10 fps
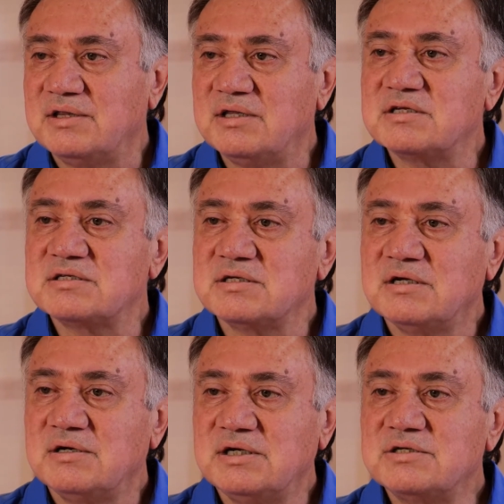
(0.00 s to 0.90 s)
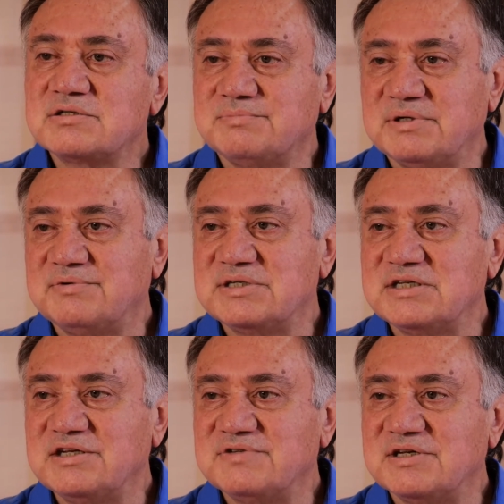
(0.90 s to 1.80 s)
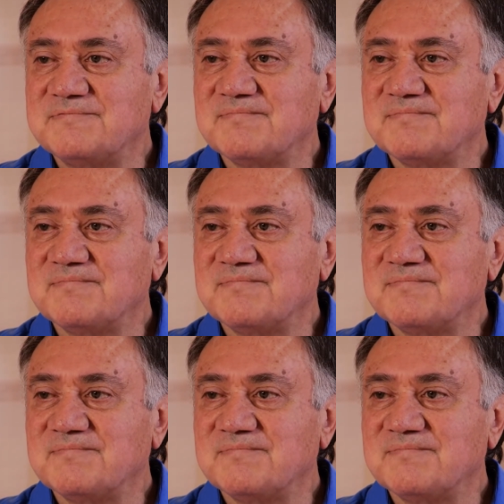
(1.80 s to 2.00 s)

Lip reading: this instrument receives it.